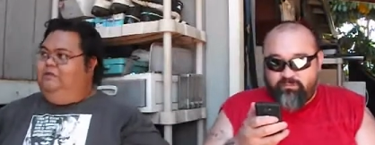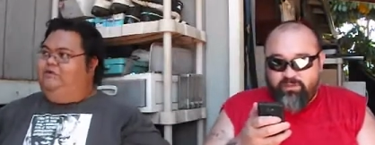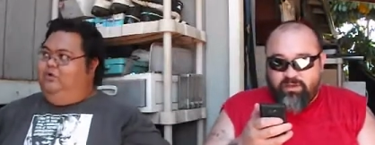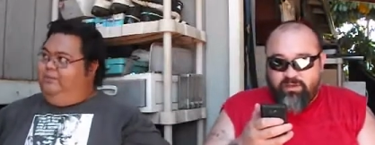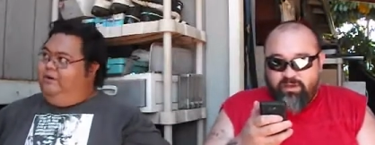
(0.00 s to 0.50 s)

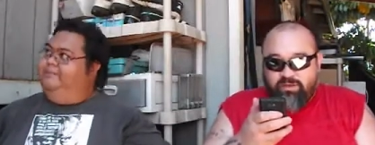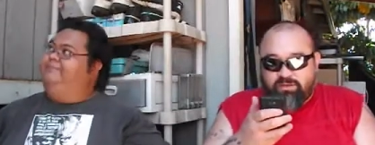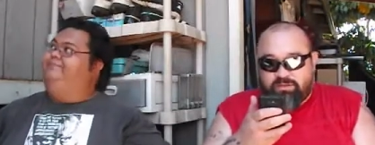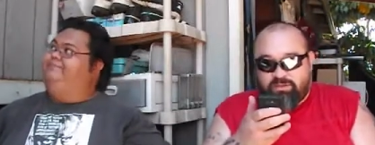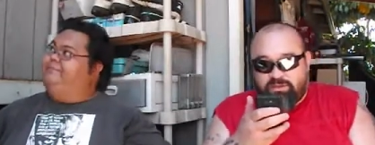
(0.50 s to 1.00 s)
Speaker 1: Dope it up.
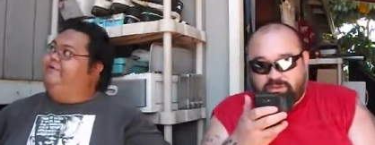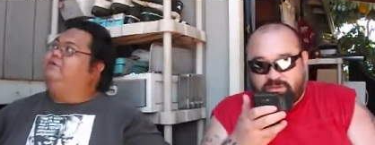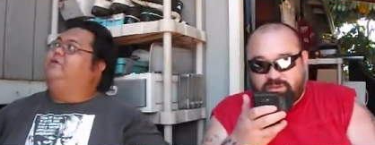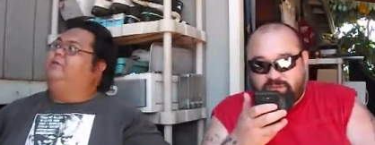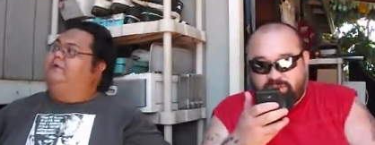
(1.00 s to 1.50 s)

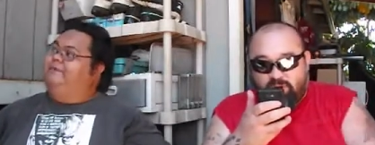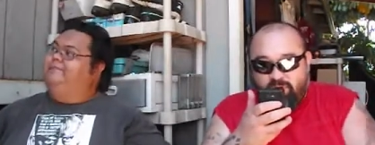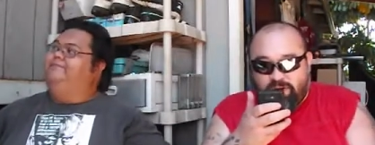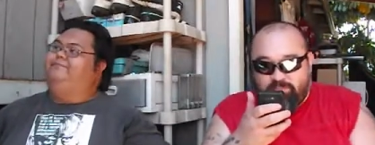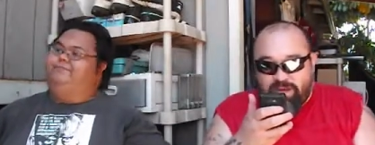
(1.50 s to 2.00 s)
Dope it up.
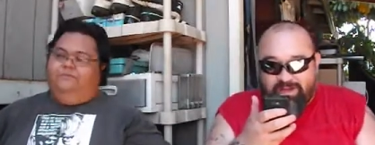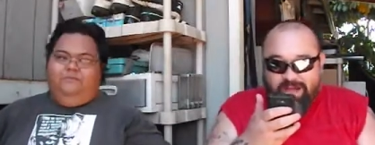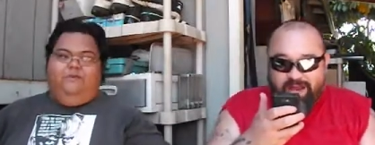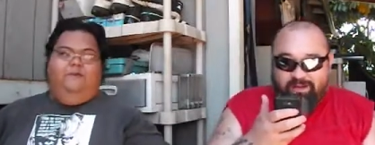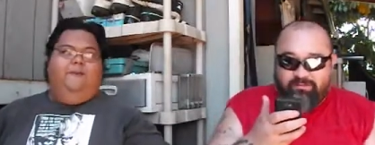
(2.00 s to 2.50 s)
Tony
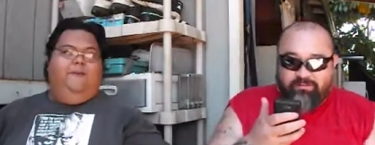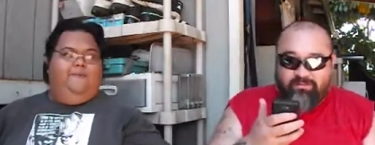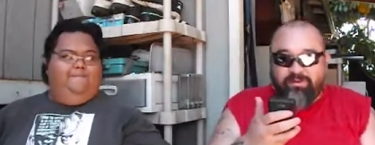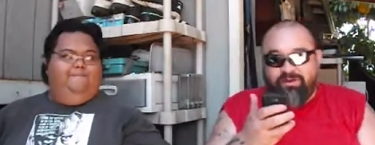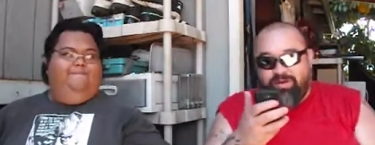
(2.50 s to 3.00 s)
Midnight,
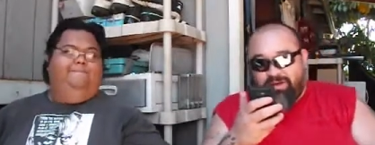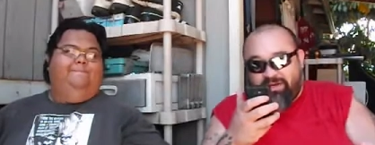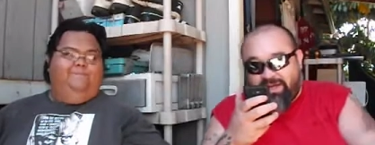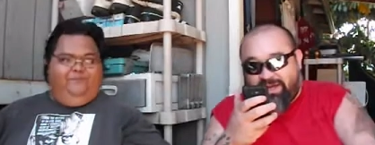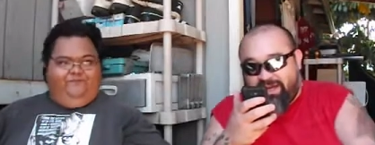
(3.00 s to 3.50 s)

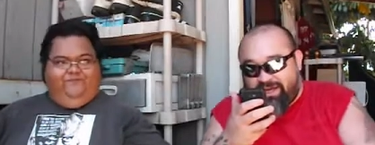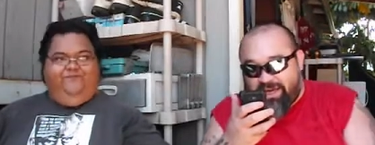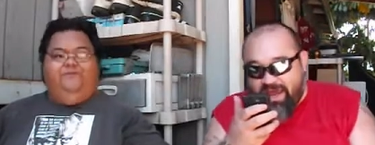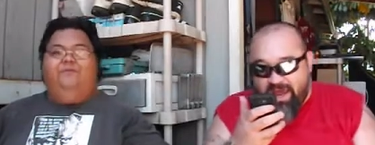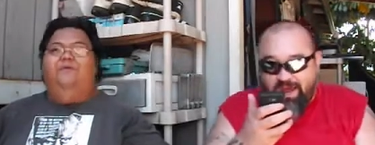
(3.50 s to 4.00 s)
Killah
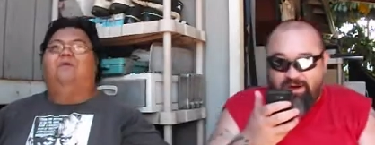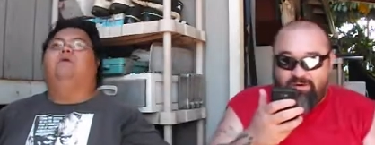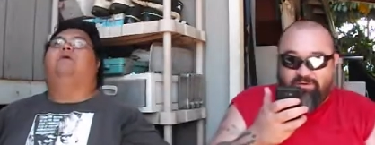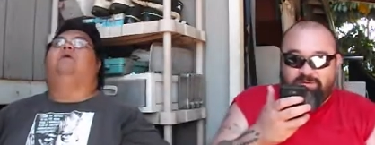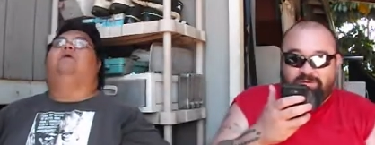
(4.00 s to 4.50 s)

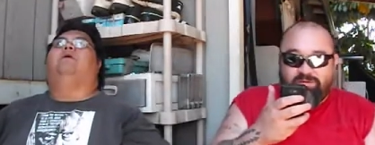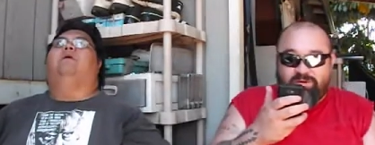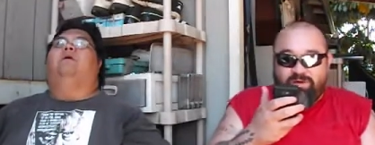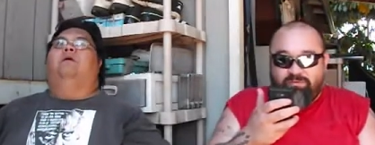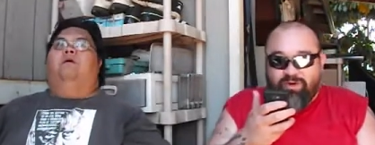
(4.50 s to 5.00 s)
Kal.
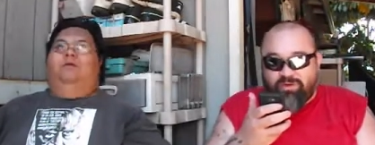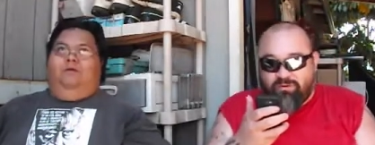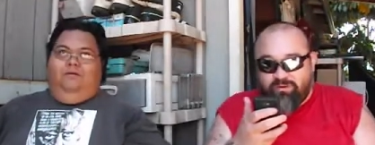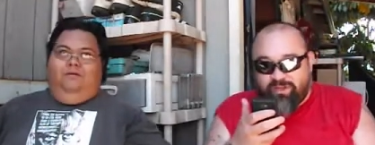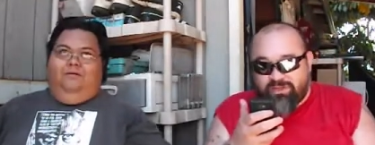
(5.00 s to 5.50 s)
We
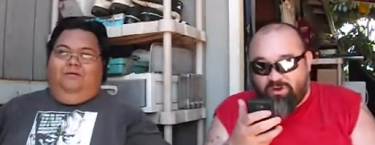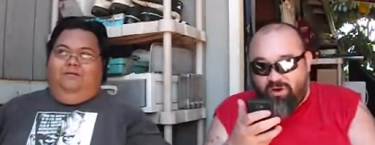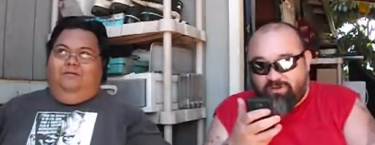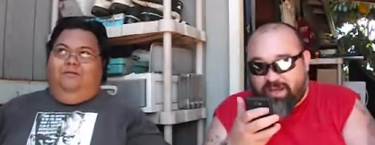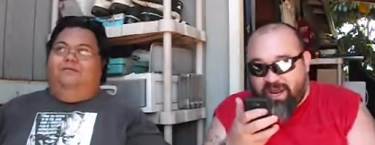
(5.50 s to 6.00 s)
do this
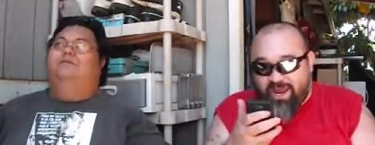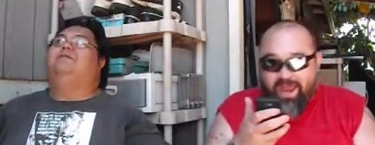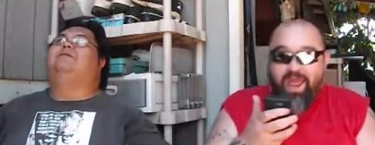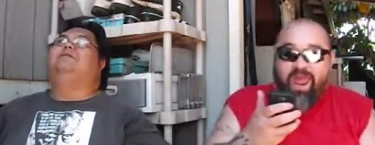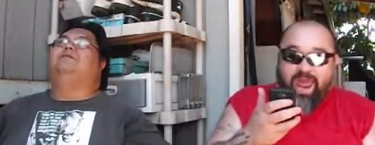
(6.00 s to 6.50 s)
all day,
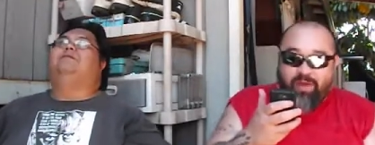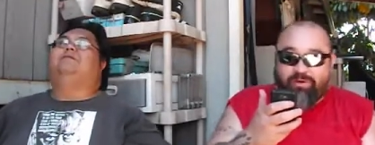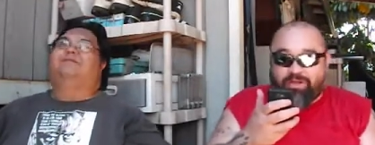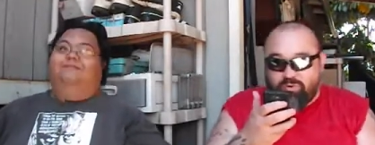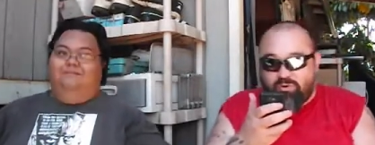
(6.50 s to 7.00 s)
and
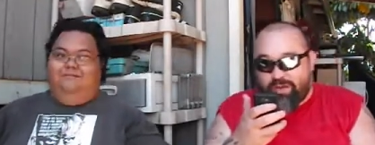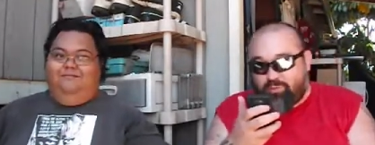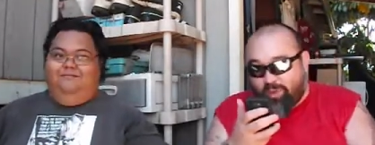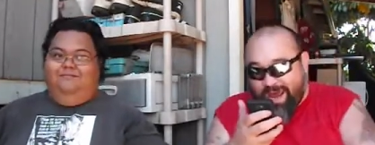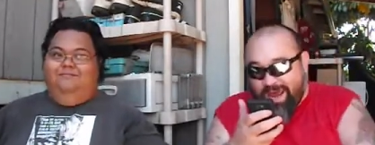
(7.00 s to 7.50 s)
we do it
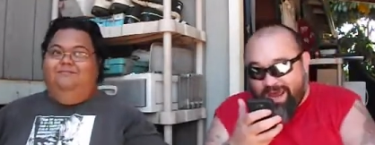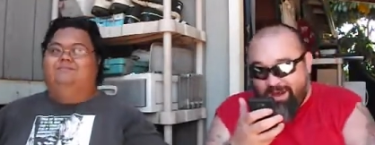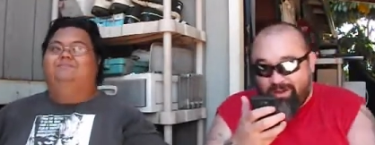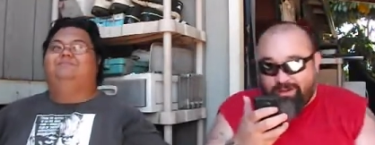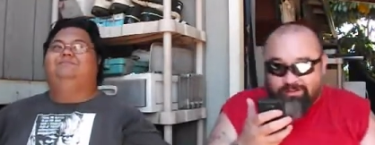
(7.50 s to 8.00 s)

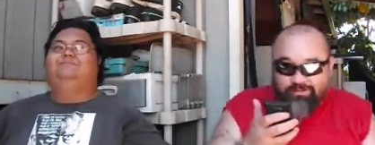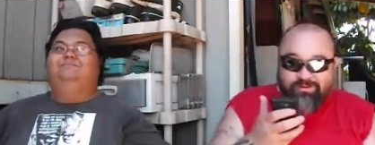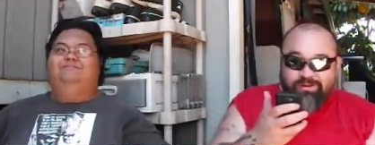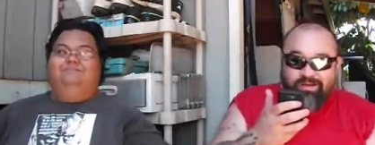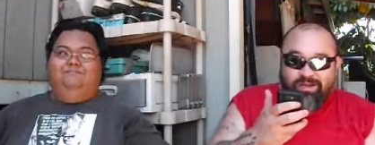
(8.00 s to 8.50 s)
well.
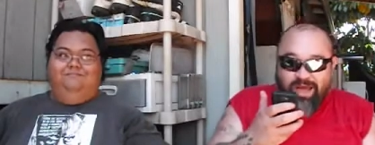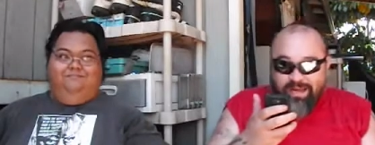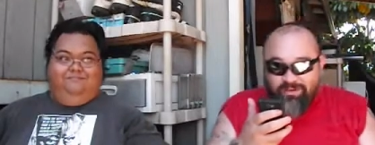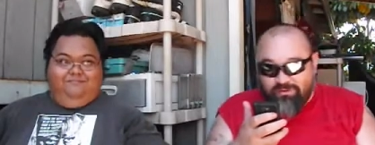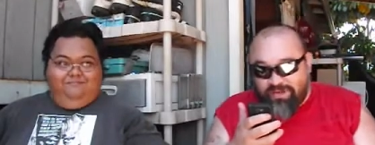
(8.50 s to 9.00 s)
I
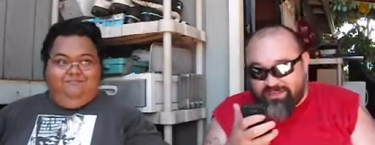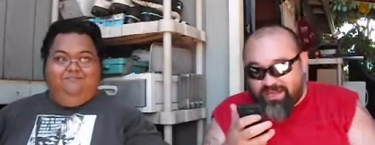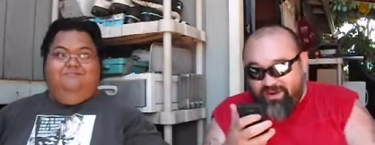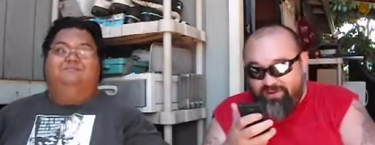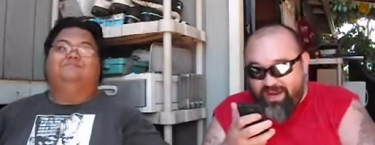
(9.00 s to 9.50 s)
do this
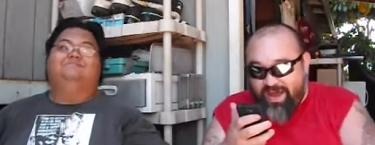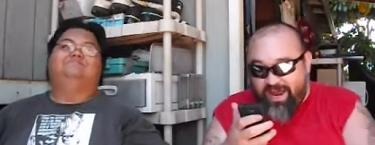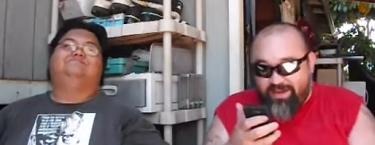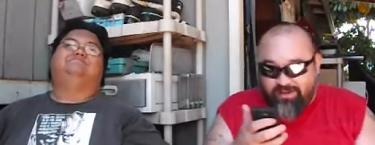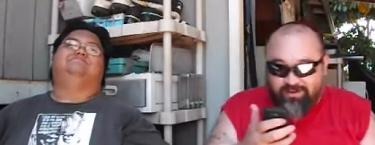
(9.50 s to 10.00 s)
every
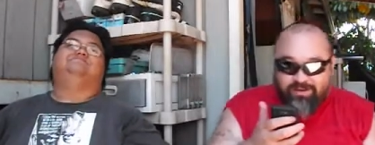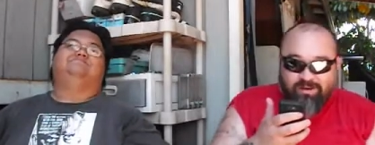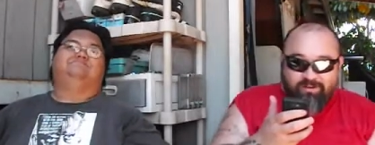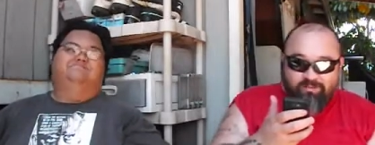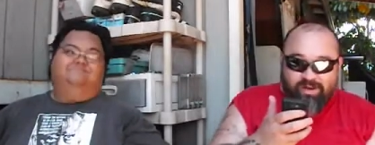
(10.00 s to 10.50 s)
night
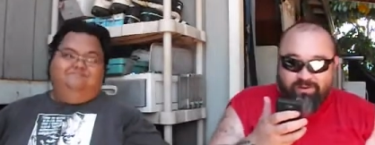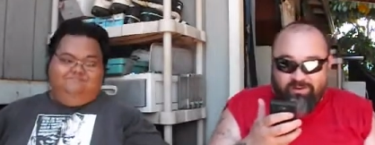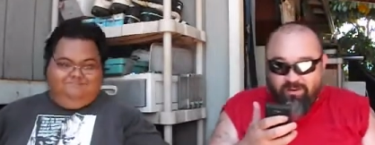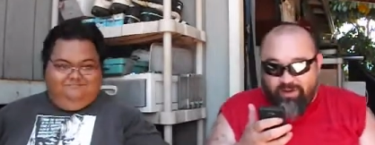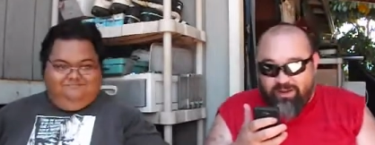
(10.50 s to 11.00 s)
with
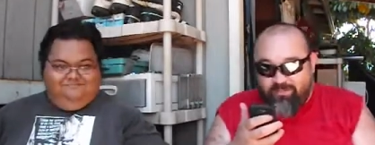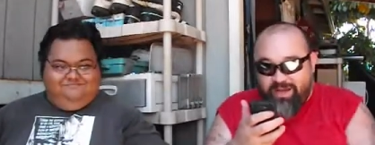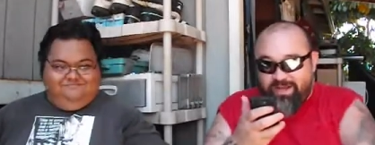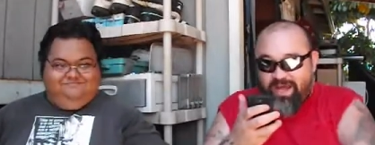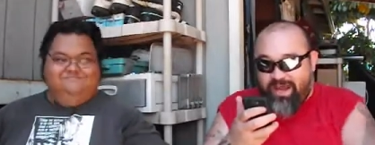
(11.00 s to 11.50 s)
Tony
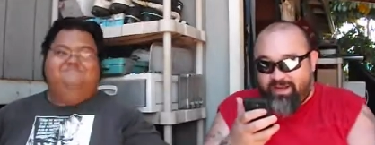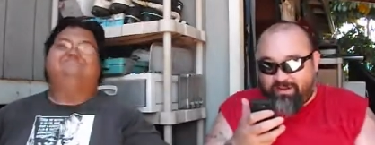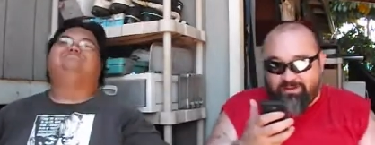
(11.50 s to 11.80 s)
Midnight,